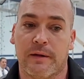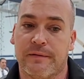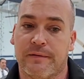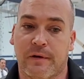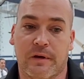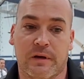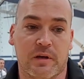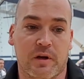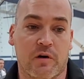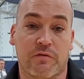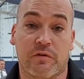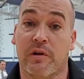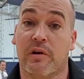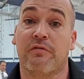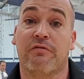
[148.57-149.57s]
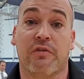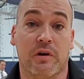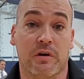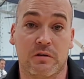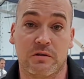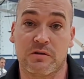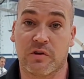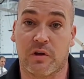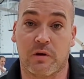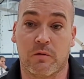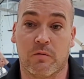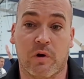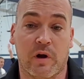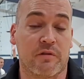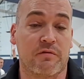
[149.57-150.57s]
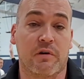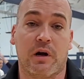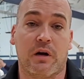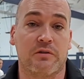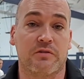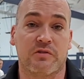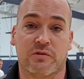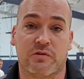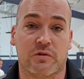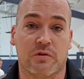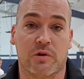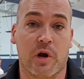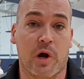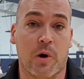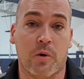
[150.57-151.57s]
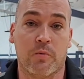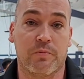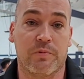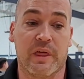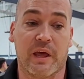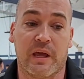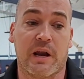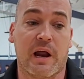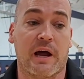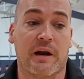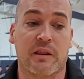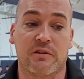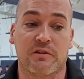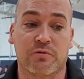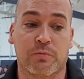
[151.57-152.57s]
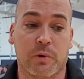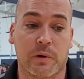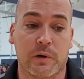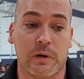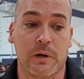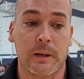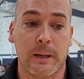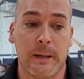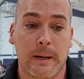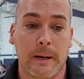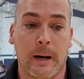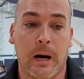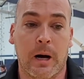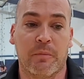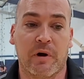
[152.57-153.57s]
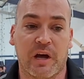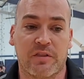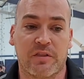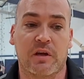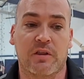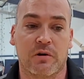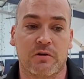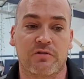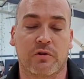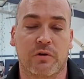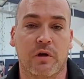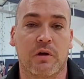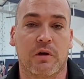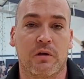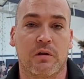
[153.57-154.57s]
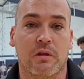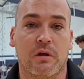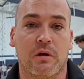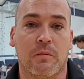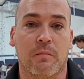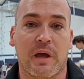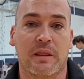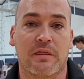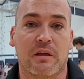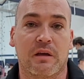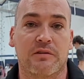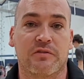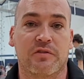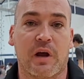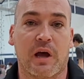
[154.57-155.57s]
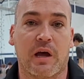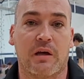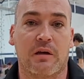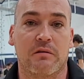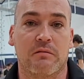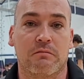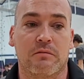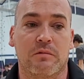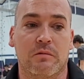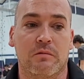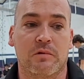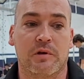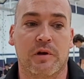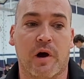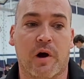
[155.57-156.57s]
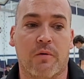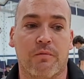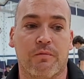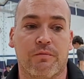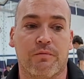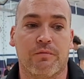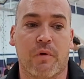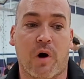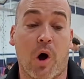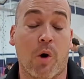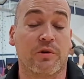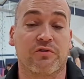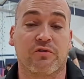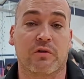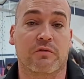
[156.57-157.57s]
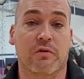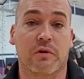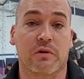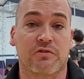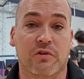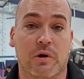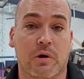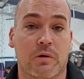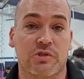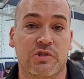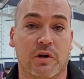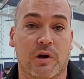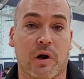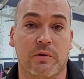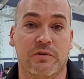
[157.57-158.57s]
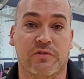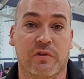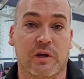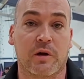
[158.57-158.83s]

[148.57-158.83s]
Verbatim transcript: to get over their fears and whatever else you know they get out of the sport. Um, but I think those are the, the main things that I you know always look for as a coach and always think